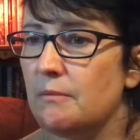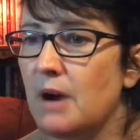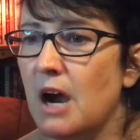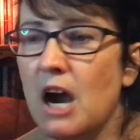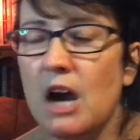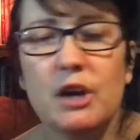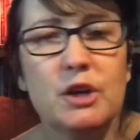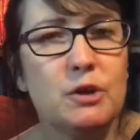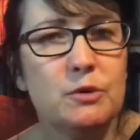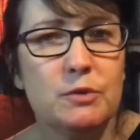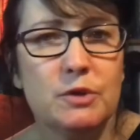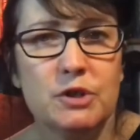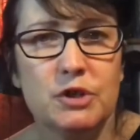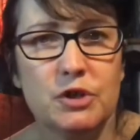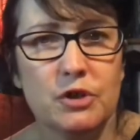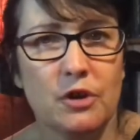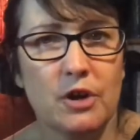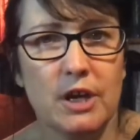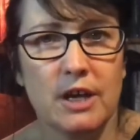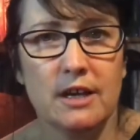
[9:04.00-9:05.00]
Are you
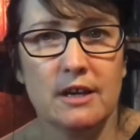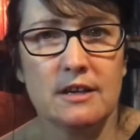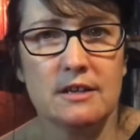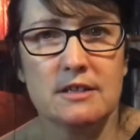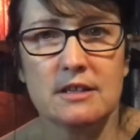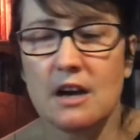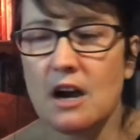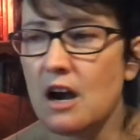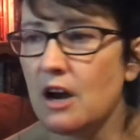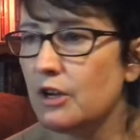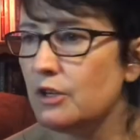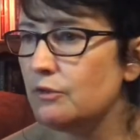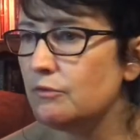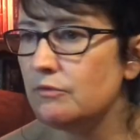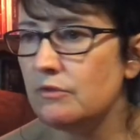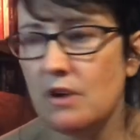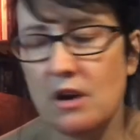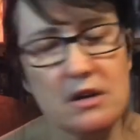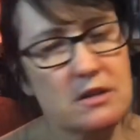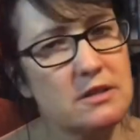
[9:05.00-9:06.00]
enjoying it? Are you
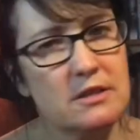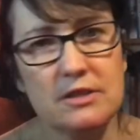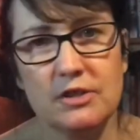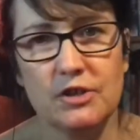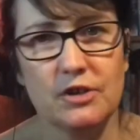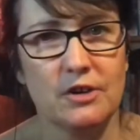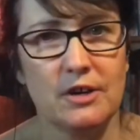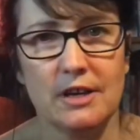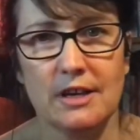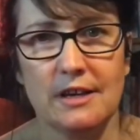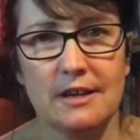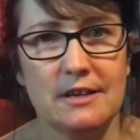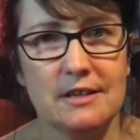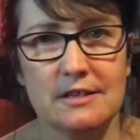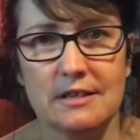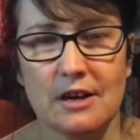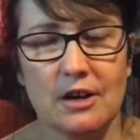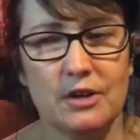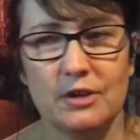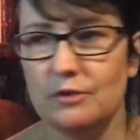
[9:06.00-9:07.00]
not enjoying
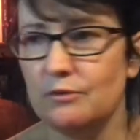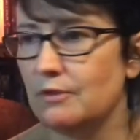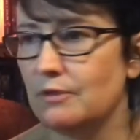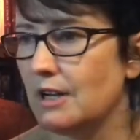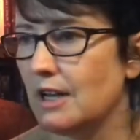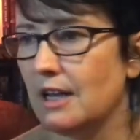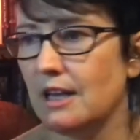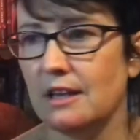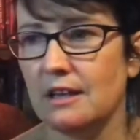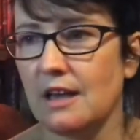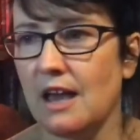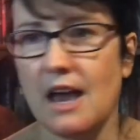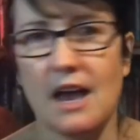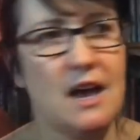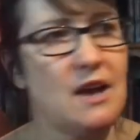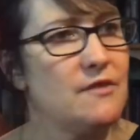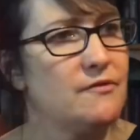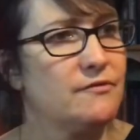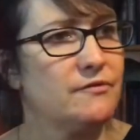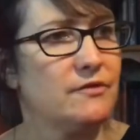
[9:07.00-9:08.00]
it? Are you like,
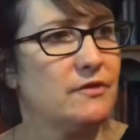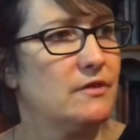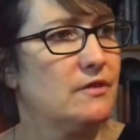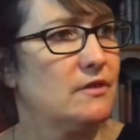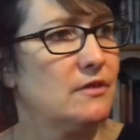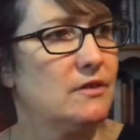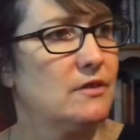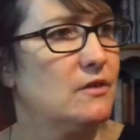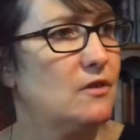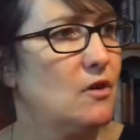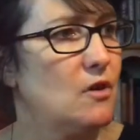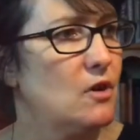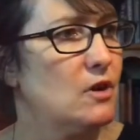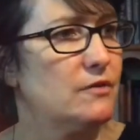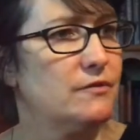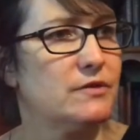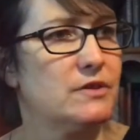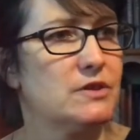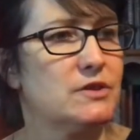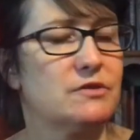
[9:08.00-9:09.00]
have all
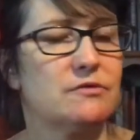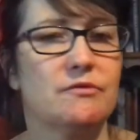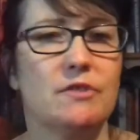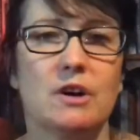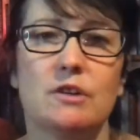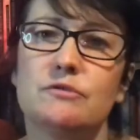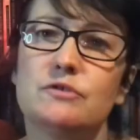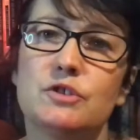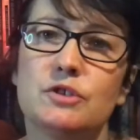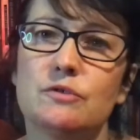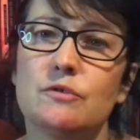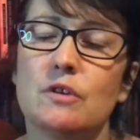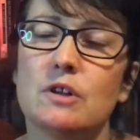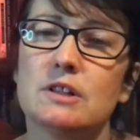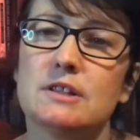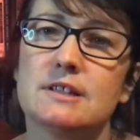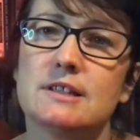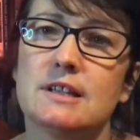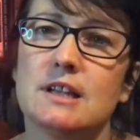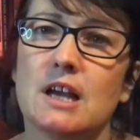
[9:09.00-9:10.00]
of this around you, all
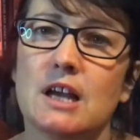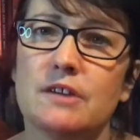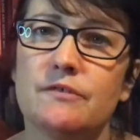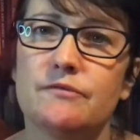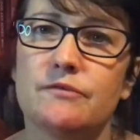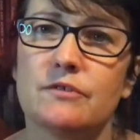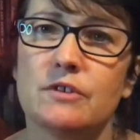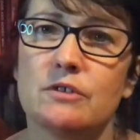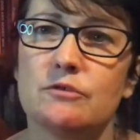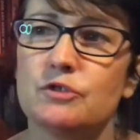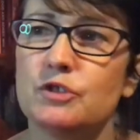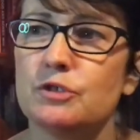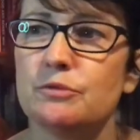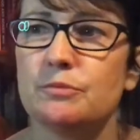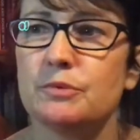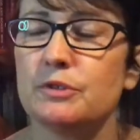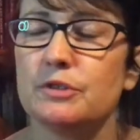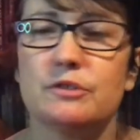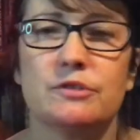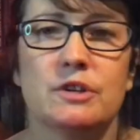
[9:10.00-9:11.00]
this life around you,
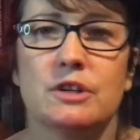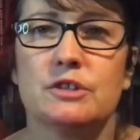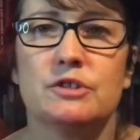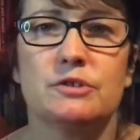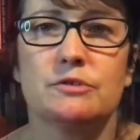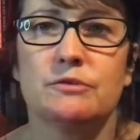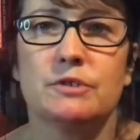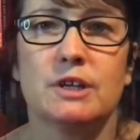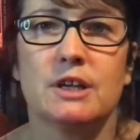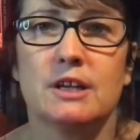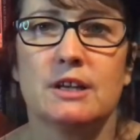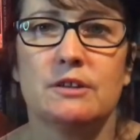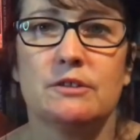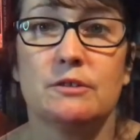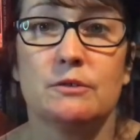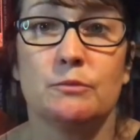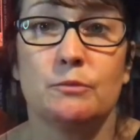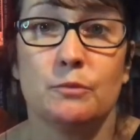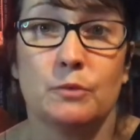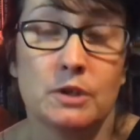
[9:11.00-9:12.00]
but you're not doing
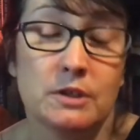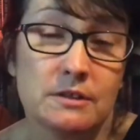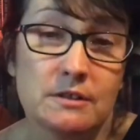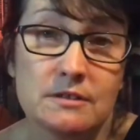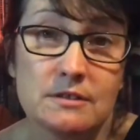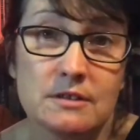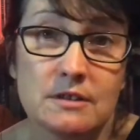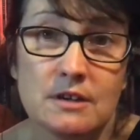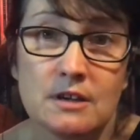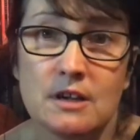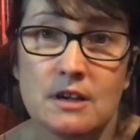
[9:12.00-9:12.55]
anything with it?